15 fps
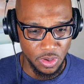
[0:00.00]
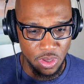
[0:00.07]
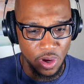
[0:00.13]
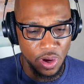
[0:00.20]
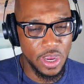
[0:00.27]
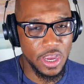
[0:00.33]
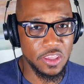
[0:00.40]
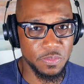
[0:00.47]

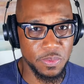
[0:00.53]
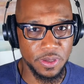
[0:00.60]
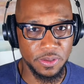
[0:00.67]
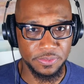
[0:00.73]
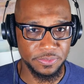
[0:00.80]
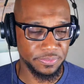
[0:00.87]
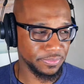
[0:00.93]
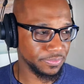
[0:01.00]
your
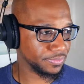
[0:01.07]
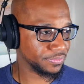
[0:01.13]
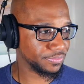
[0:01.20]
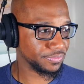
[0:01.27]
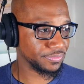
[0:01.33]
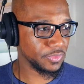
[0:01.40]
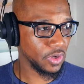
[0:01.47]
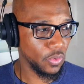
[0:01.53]
husband,
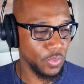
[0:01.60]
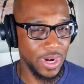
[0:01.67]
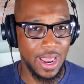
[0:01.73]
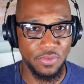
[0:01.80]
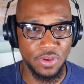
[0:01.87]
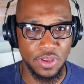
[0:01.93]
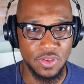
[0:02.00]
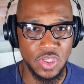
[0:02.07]

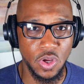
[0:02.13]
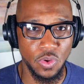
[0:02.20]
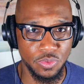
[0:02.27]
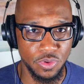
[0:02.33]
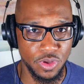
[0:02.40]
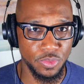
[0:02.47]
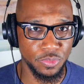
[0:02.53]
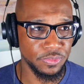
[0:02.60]
without
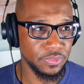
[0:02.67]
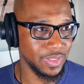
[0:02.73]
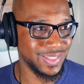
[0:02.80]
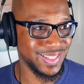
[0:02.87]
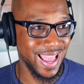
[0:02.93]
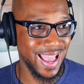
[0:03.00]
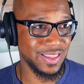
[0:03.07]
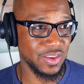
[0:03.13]
consulting you,
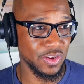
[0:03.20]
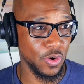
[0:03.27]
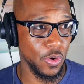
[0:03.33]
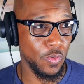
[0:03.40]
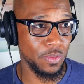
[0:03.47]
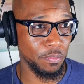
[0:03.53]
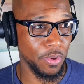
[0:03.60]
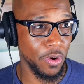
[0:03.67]
decides to
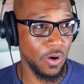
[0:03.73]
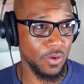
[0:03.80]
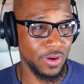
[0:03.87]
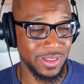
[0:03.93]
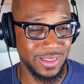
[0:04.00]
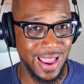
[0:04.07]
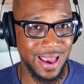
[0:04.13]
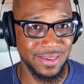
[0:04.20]
go and
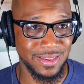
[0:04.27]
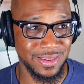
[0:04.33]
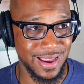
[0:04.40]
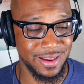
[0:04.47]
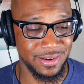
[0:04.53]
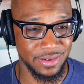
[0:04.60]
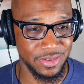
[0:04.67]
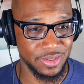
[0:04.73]
borrow a thousand
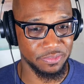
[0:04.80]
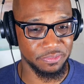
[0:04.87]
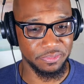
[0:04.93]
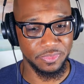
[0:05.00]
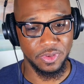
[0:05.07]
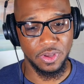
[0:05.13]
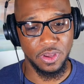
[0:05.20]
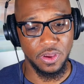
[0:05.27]
dollars
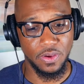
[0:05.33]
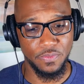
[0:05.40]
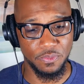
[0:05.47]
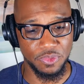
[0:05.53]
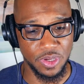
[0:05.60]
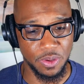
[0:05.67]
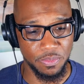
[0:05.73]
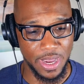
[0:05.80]

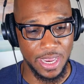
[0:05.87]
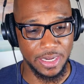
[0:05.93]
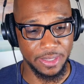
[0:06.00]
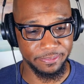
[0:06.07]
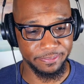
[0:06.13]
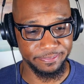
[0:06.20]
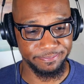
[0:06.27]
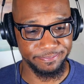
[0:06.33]
from somebody,
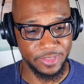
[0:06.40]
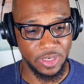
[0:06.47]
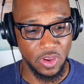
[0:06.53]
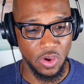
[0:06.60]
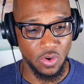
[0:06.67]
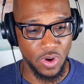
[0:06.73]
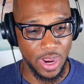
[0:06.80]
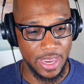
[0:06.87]

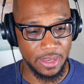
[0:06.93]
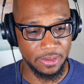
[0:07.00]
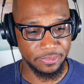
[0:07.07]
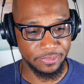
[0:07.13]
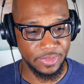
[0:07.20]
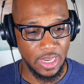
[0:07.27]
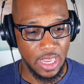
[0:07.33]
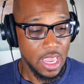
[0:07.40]
right?
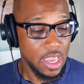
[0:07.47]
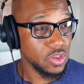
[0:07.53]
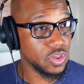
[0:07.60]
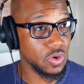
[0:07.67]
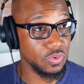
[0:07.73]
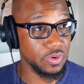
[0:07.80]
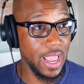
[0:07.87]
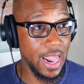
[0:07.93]

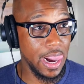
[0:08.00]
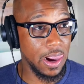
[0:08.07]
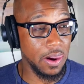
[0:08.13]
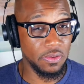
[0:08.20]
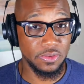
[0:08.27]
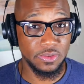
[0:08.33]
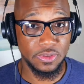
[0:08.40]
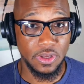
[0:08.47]
So
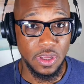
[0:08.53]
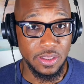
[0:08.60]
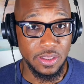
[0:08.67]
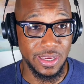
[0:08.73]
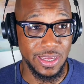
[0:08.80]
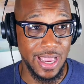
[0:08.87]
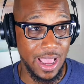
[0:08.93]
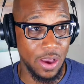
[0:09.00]
now
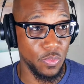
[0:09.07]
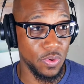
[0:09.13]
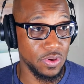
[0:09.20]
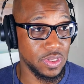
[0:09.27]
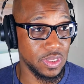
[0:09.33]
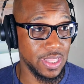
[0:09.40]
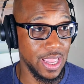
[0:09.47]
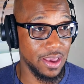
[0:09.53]
the guy
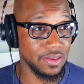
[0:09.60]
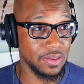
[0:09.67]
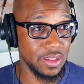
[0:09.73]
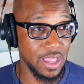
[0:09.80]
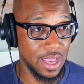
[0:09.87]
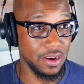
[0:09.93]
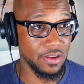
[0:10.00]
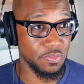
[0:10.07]
wants a
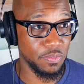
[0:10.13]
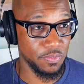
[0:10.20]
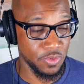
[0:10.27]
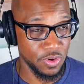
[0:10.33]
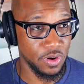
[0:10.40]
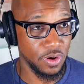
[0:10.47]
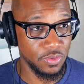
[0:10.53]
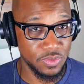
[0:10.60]
thousand dollars,
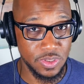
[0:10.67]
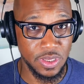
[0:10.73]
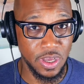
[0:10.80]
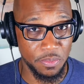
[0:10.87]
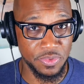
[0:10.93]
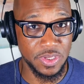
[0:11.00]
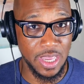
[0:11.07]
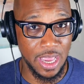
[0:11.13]
you know, it
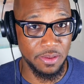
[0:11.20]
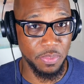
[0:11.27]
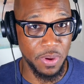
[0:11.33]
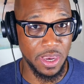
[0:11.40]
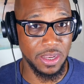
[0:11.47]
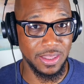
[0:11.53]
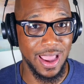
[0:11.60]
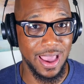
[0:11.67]
comes time to
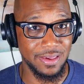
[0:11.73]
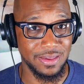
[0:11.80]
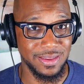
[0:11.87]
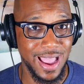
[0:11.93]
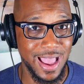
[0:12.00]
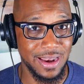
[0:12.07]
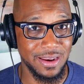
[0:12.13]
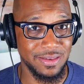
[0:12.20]
pay the
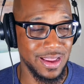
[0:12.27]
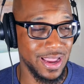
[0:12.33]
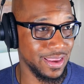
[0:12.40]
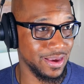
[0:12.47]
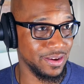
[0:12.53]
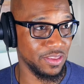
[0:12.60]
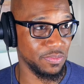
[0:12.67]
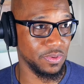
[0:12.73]
thousand dollars. Now
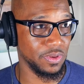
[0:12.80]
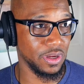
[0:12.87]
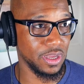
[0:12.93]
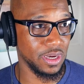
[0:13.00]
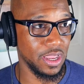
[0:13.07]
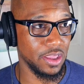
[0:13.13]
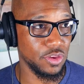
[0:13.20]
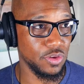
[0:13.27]
your husband
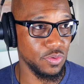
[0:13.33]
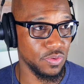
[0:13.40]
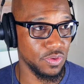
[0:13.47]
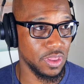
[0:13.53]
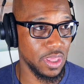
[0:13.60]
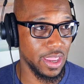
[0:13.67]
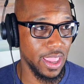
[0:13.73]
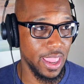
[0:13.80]
looking at you
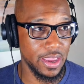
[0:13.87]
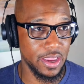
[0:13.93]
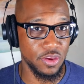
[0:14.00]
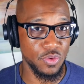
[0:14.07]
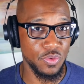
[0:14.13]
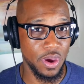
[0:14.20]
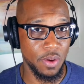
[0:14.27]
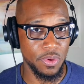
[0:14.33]
and it's like, hey,
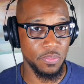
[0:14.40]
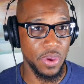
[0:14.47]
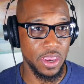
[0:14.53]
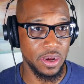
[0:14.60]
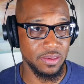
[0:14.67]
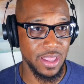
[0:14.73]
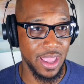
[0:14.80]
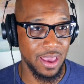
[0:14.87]
can you help me
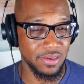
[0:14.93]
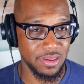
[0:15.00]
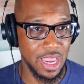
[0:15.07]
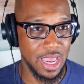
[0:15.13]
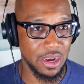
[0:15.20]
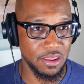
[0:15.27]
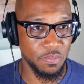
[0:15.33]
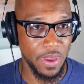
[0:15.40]
pay this thousand
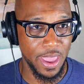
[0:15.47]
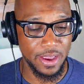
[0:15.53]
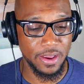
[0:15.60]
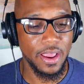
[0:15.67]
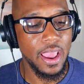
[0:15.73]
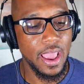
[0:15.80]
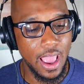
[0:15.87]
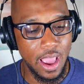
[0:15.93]
dollars
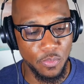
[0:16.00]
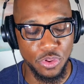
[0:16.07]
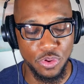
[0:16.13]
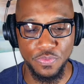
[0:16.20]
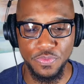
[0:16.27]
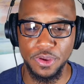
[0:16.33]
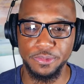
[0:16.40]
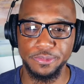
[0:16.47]
back? How
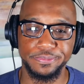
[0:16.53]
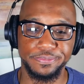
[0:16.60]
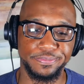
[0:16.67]
would you feel?